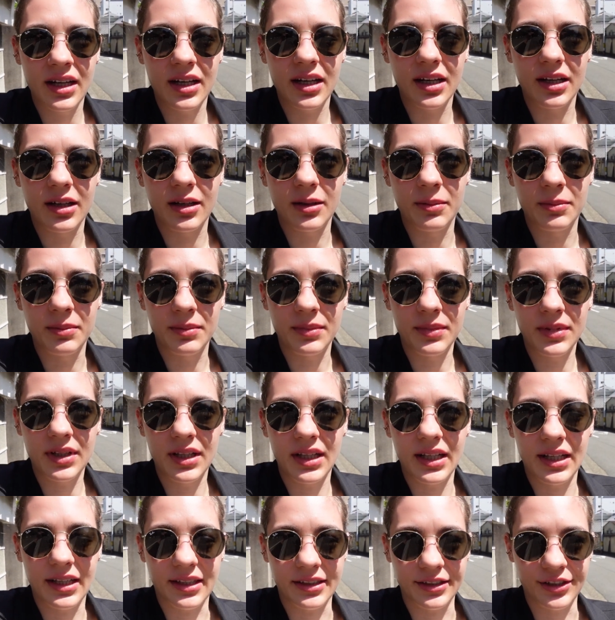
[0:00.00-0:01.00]
um,
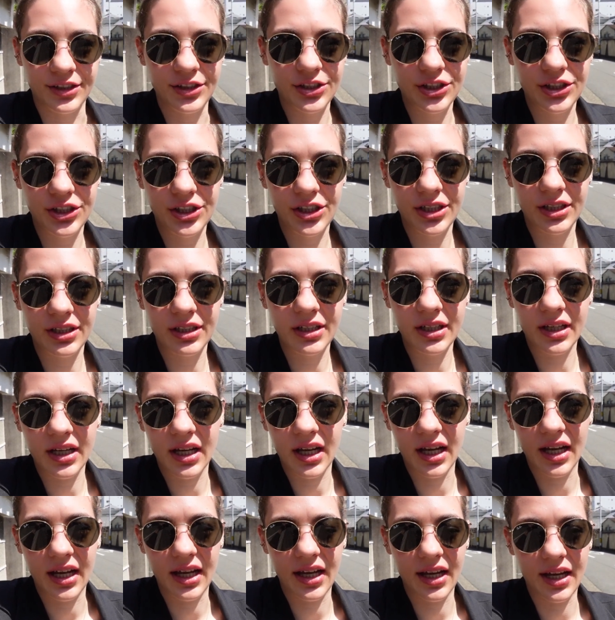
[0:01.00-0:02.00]
lunch
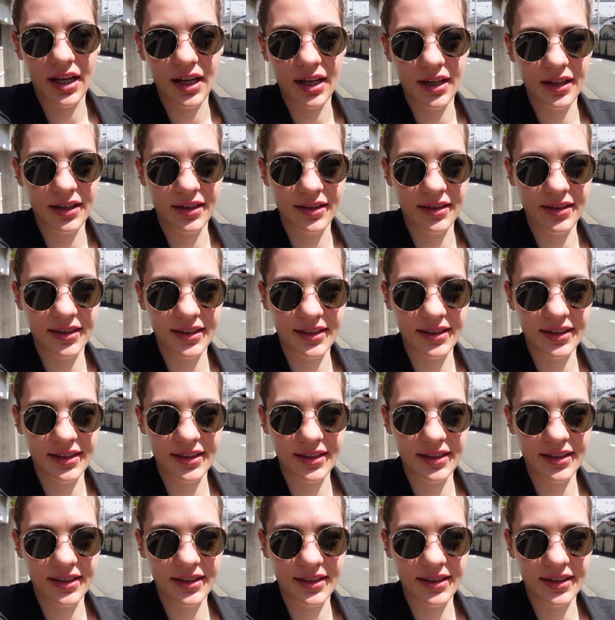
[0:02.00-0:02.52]
and